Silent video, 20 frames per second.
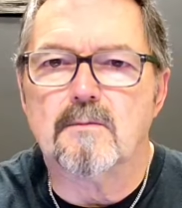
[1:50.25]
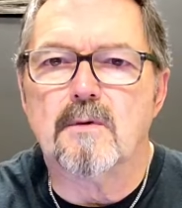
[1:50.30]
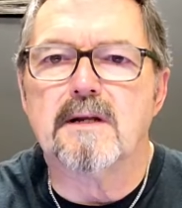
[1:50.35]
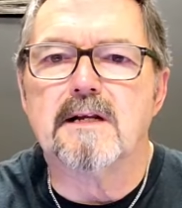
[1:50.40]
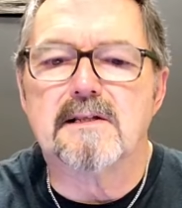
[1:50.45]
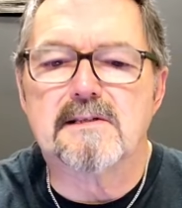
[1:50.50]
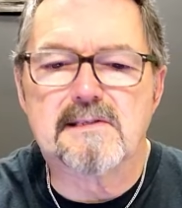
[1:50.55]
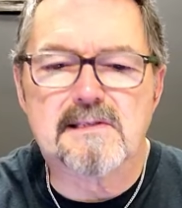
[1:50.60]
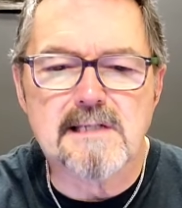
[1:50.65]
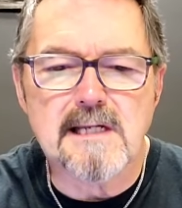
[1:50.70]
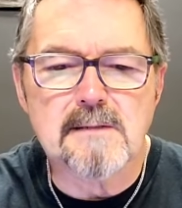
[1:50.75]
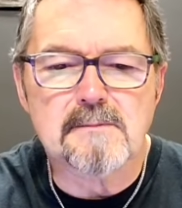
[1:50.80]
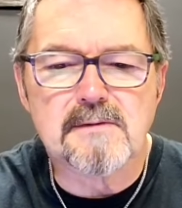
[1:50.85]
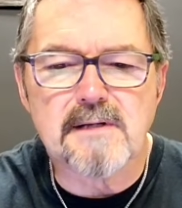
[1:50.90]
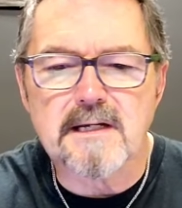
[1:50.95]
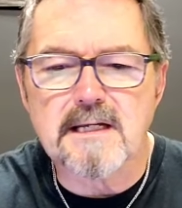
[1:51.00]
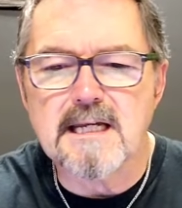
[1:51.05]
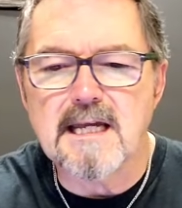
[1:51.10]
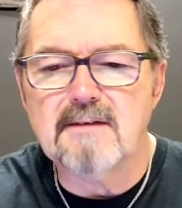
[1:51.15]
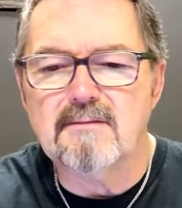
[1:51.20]
When it seems
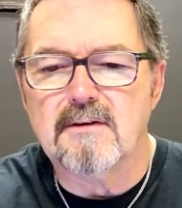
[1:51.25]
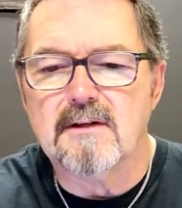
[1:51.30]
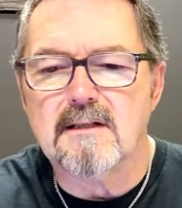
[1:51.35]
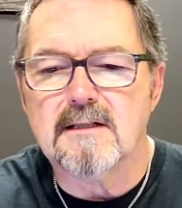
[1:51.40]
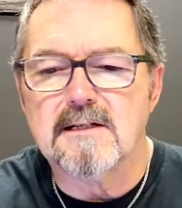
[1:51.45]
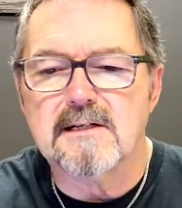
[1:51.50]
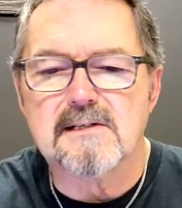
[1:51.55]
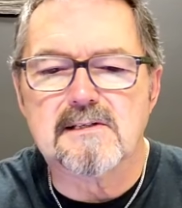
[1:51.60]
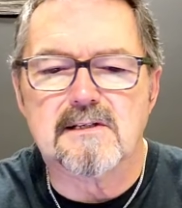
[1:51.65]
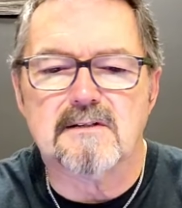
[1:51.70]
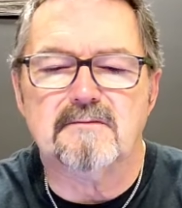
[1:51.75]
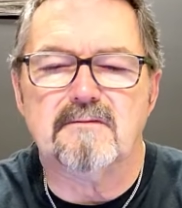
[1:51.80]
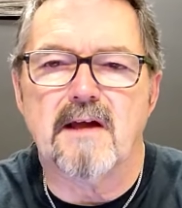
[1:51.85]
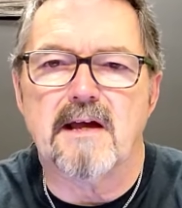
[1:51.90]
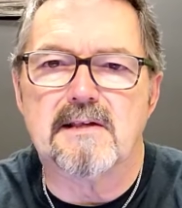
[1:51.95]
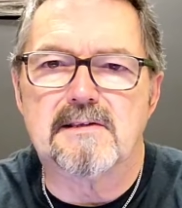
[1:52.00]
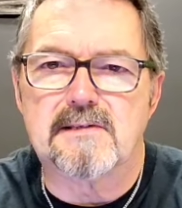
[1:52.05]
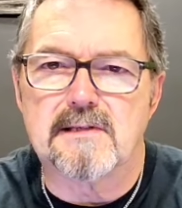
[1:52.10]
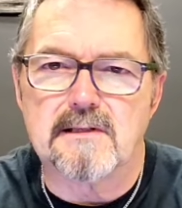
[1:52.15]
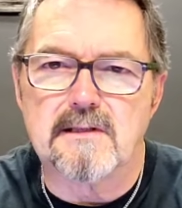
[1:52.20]
like evil is
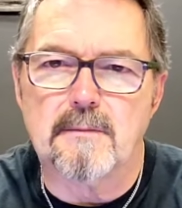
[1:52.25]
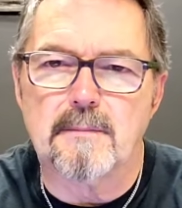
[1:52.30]
advancing.